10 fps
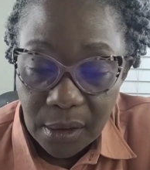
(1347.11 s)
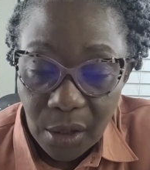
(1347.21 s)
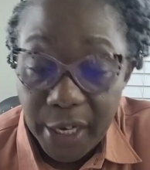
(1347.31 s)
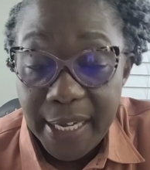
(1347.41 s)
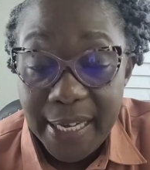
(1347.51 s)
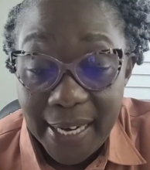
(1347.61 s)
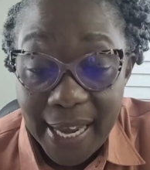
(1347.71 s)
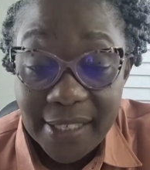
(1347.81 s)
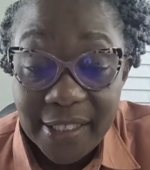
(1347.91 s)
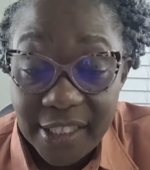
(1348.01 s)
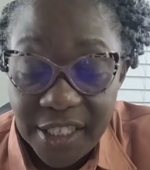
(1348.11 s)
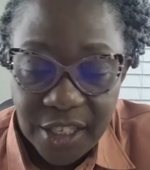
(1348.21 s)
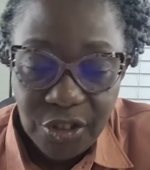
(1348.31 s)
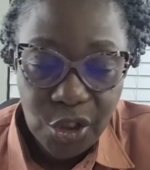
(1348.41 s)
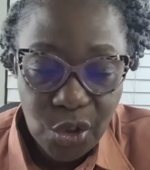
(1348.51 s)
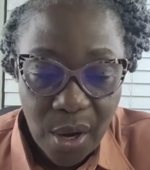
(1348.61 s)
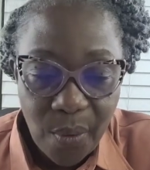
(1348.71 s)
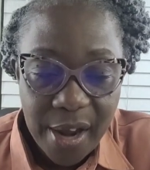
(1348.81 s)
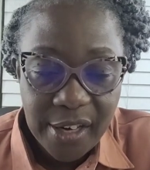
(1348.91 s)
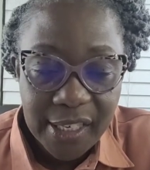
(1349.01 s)
Okay, he led Synergy to
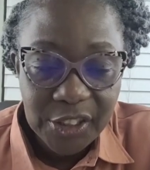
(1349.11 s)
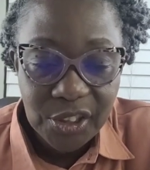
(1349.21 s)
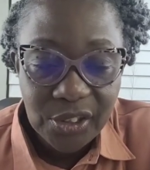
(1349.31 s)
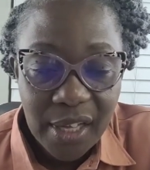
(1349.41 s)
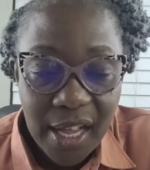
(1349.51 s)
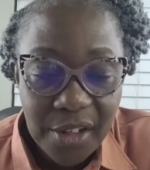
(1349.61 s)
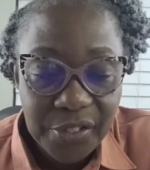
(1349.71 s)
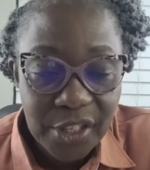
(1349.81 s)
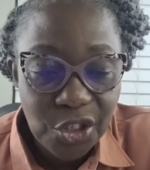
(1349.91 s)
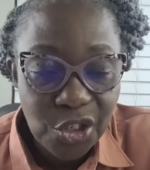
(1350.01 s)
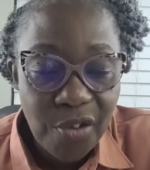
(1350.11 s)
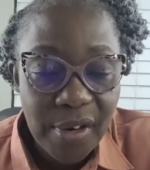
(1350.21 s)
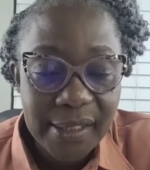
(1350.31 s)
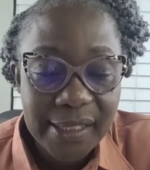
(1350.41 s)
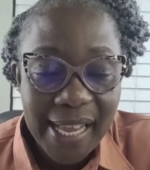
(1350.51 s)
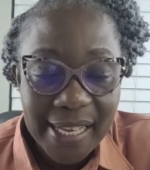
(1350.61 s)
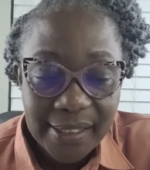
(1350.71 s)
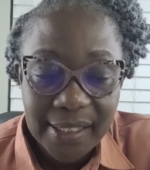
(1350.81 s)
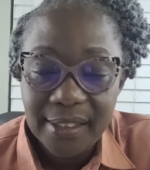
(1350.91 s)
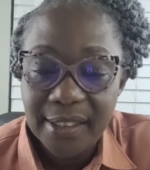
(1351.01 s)
acquire national health insurance
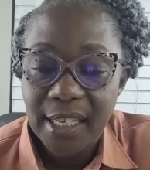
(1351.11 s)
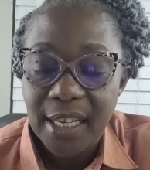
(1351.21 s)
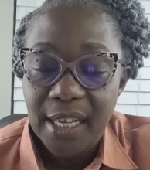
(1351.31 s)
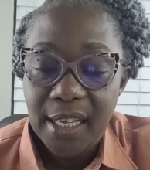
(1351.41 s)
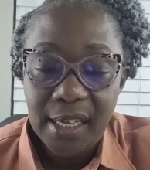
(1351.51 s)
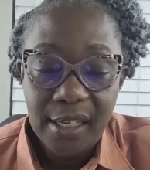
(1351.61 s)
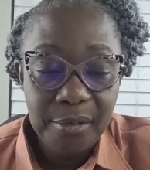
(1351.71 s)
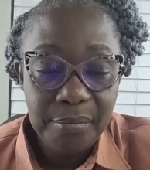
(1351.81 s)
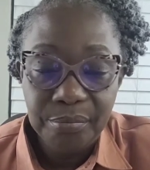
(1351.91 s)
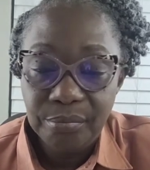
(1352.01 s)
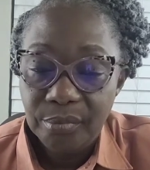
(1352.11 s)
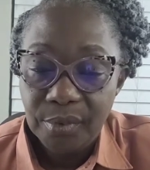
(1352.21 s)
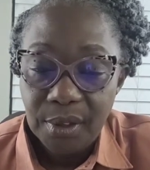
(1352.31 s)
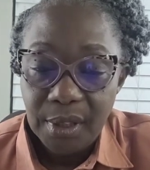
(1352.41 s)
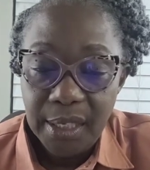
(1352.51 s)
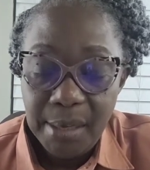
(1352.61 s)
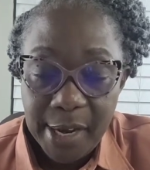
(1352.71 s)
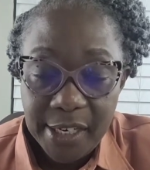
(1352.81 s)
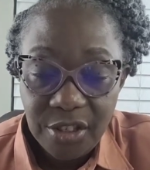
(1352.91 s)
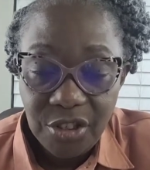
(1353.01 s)
license. Um, he
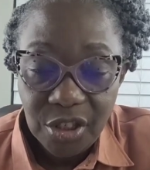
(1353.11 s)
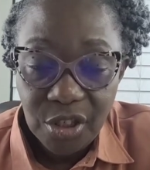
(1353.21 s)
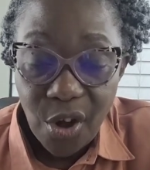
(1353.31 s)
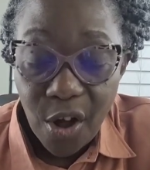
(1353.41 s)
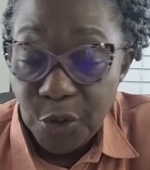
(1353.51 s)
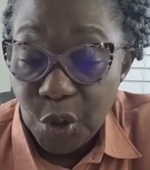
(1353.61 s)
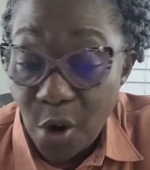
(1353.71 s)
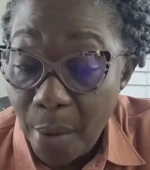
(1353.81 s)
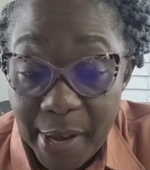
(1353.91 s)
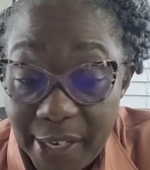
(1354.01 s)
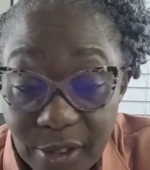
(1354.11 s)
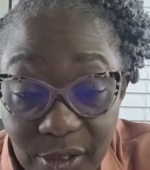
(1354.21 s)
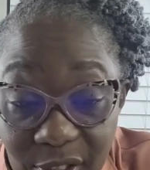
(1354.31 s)
manages the offshore medical